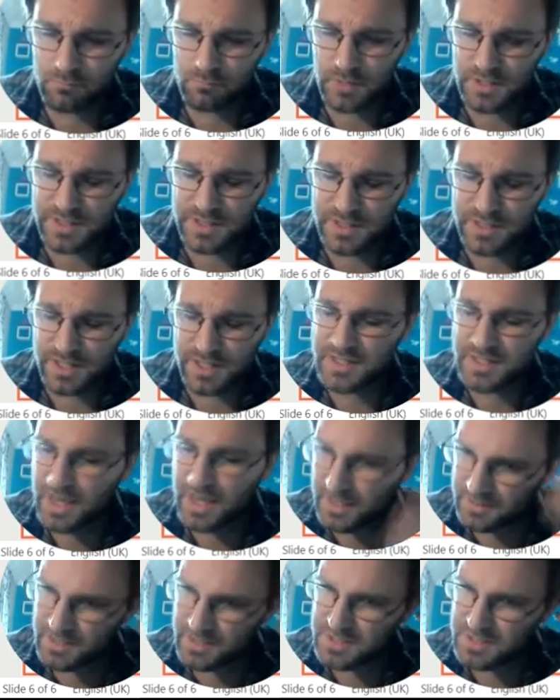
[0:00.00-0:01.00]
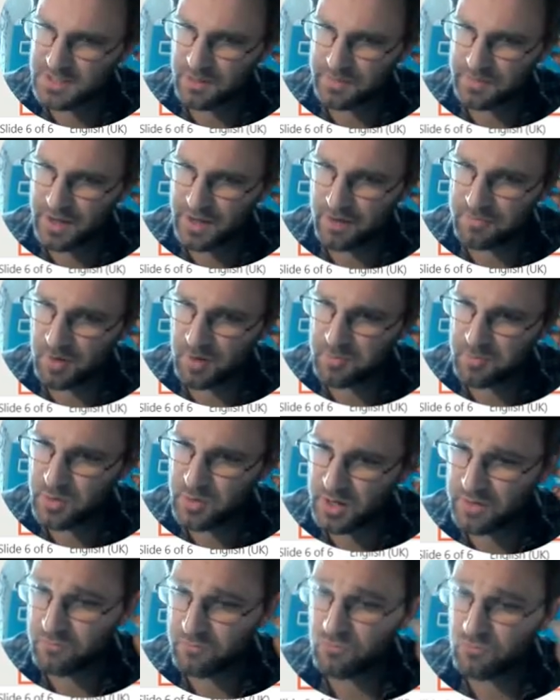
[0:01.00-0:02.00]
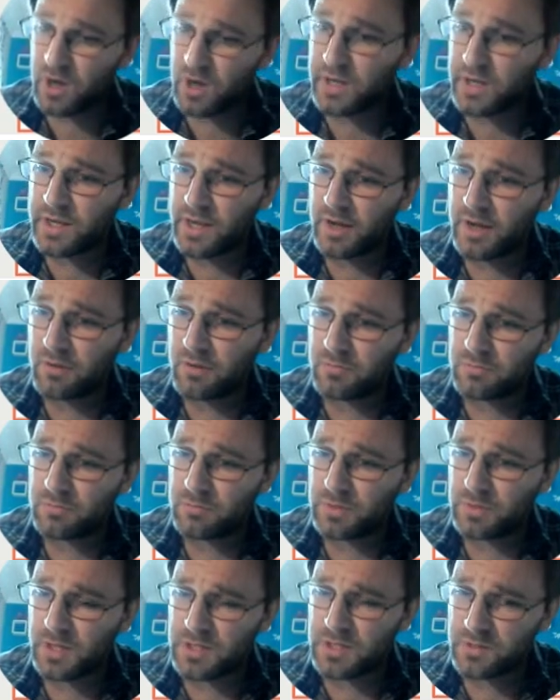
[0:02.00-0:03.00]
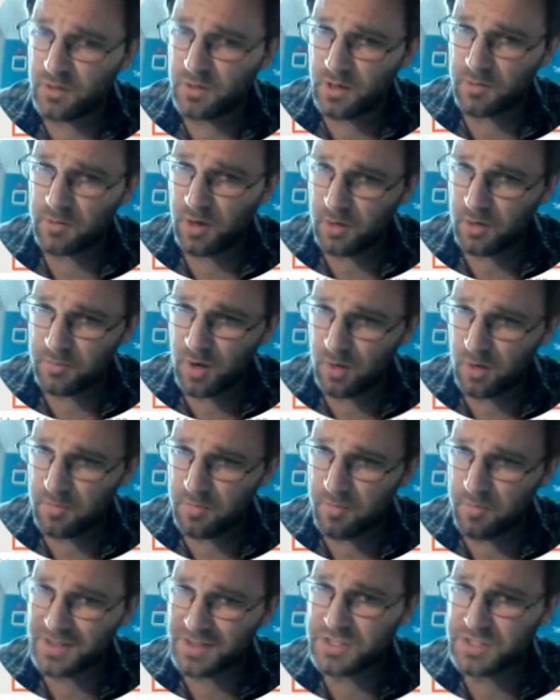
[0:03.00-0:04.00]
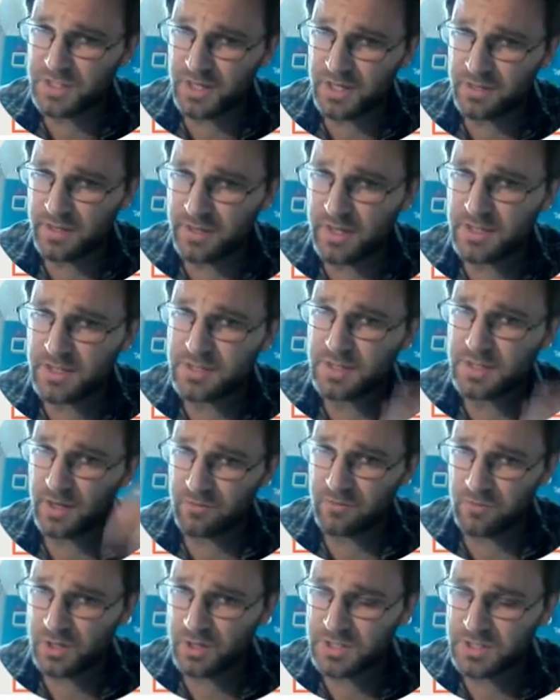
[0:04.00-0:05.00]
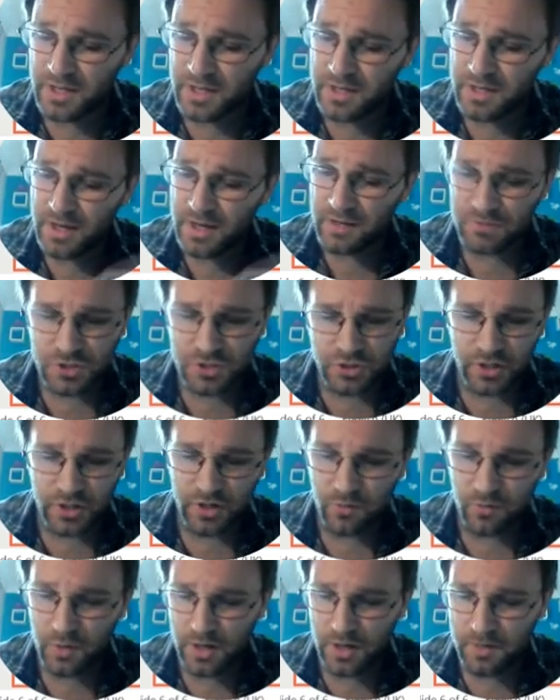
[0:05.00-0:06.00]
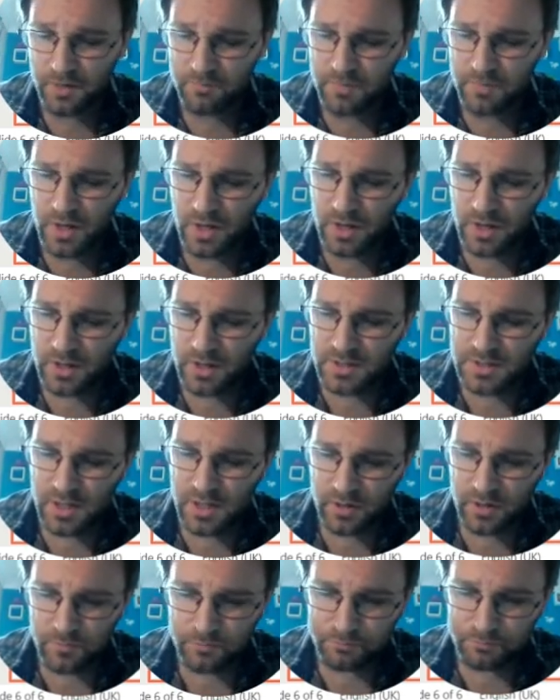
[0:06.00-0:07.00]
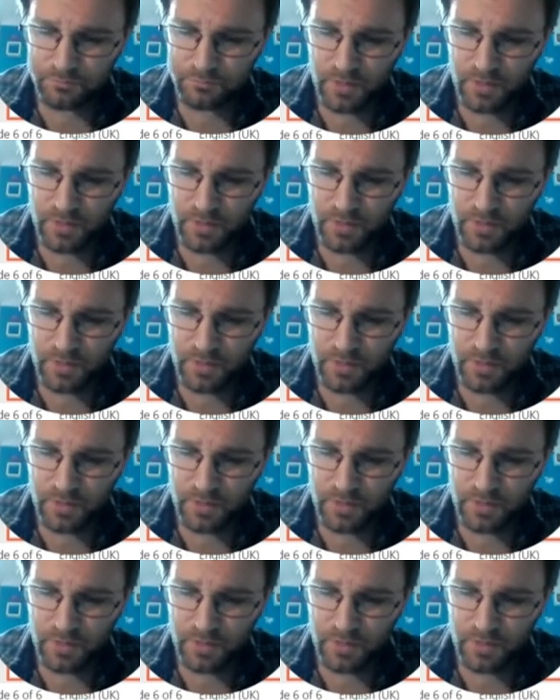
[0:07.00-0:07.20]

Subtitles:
this is coming out of my brain right now. Okay, so I'm imagining this and writing it down straight away. So